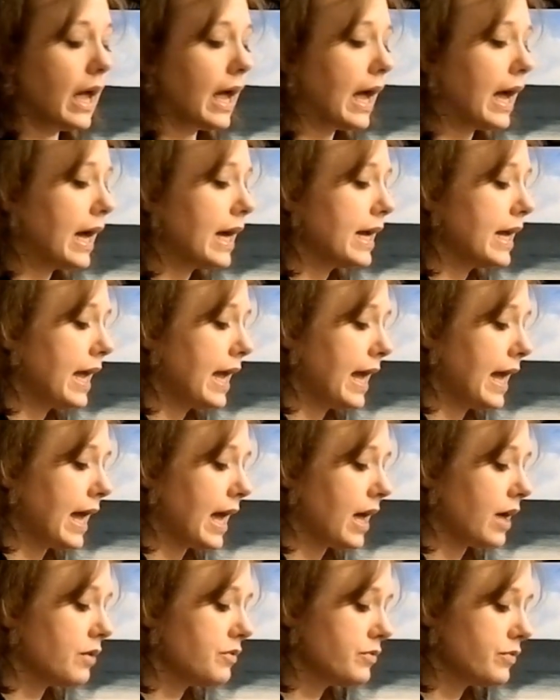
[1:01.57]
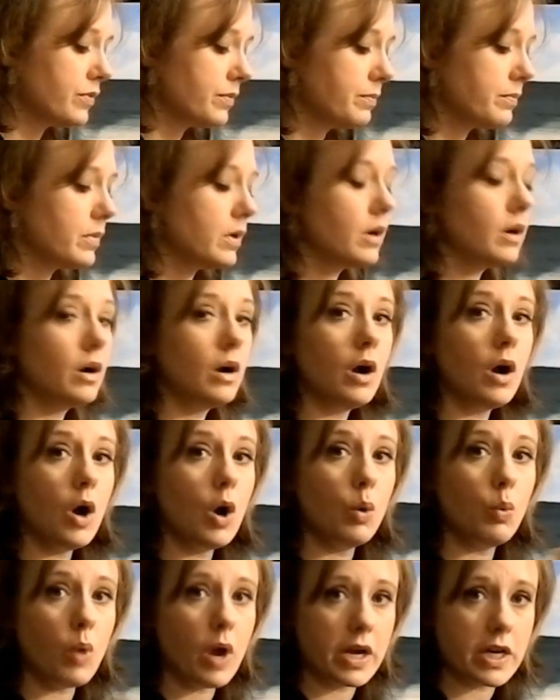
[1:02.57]
I have a
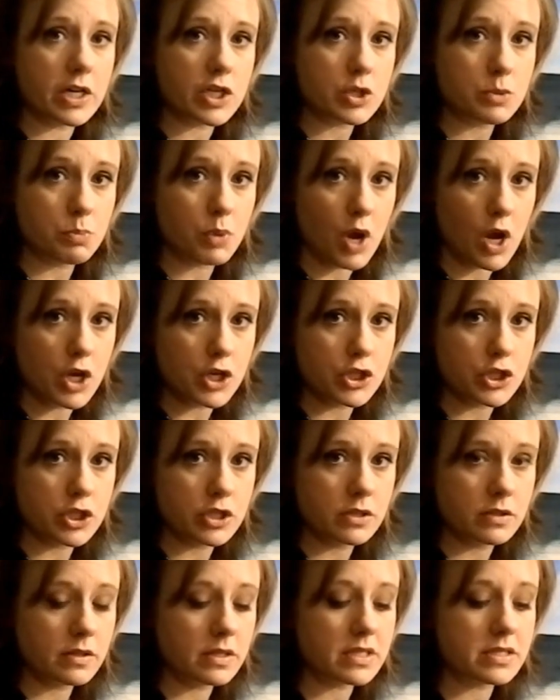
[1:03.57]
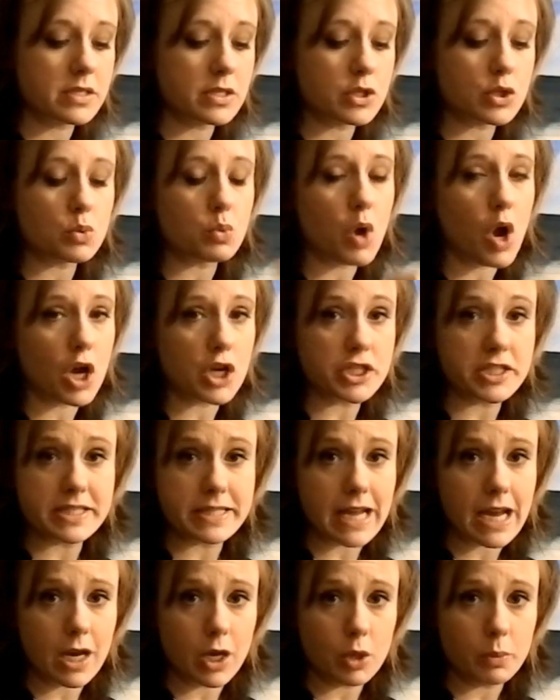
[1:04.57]
1-inch brush. This is a raw
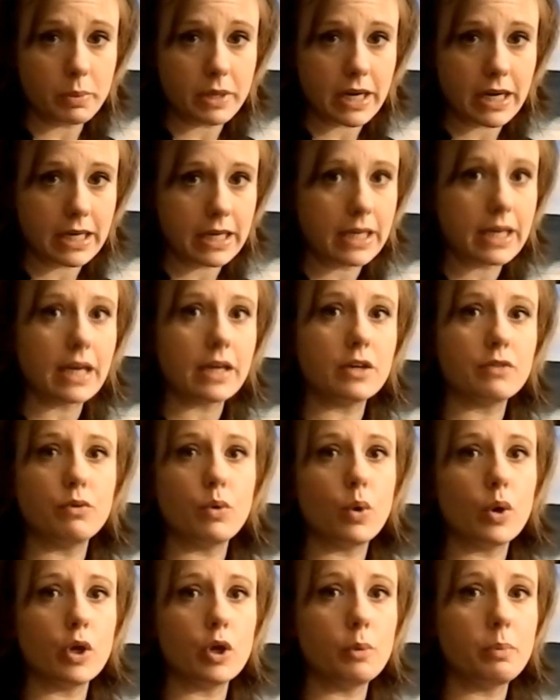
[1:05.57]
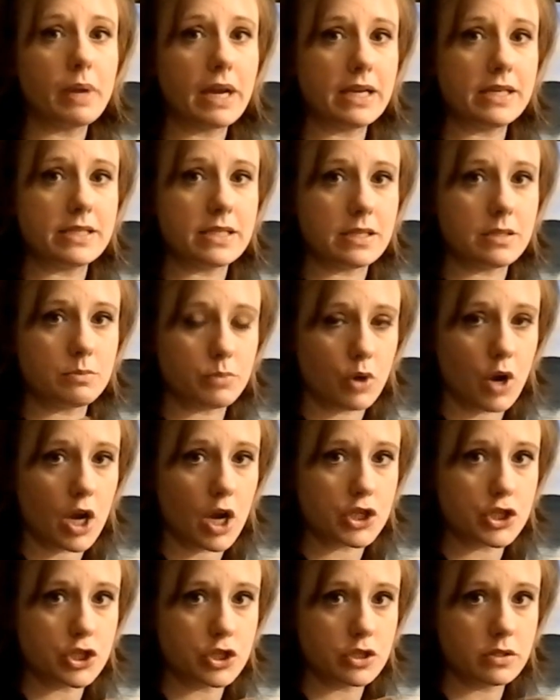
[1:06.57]
style, but any kind of oil painting
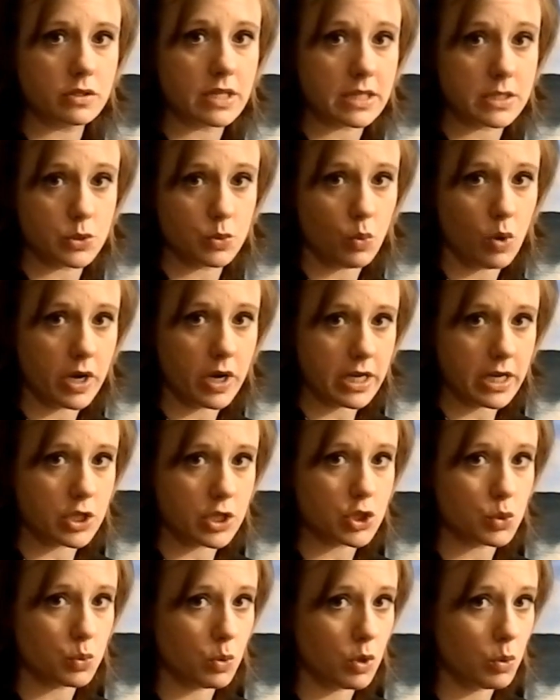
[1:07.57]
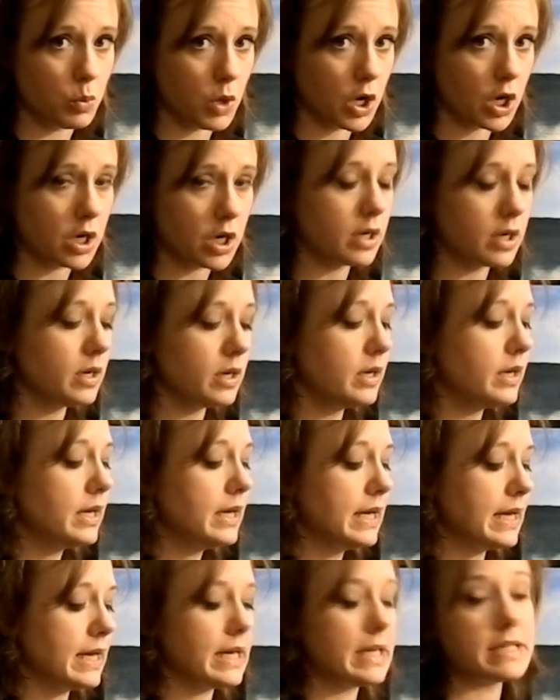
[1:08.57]
brush that's 1 inch will work.
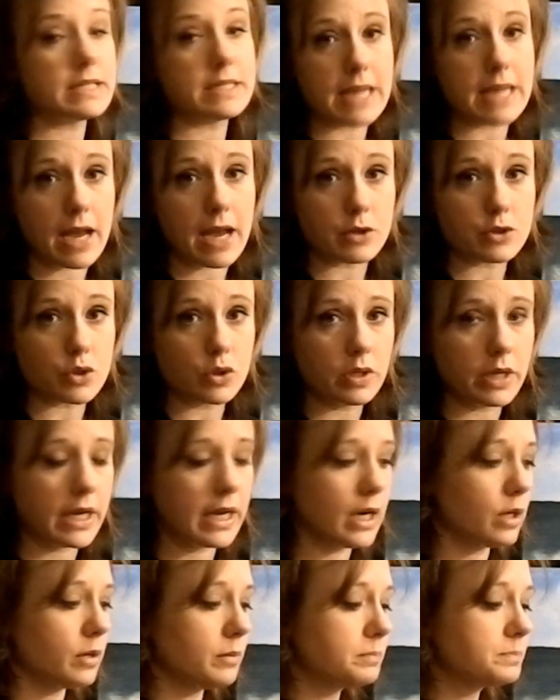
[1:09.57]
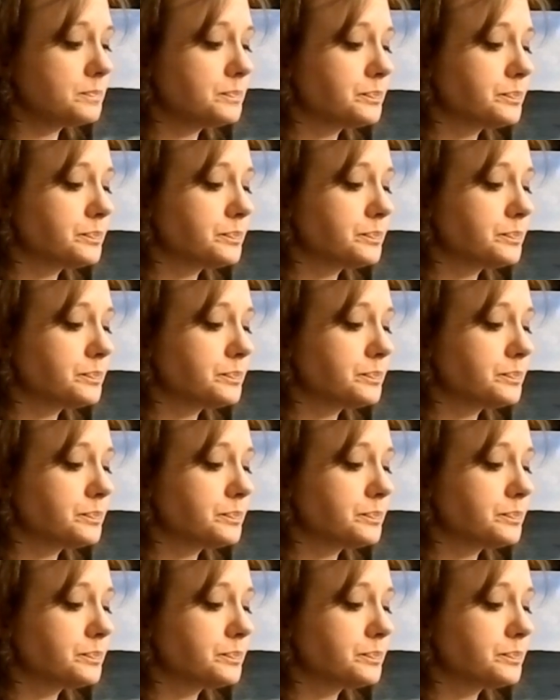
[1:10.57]
It is natural hair.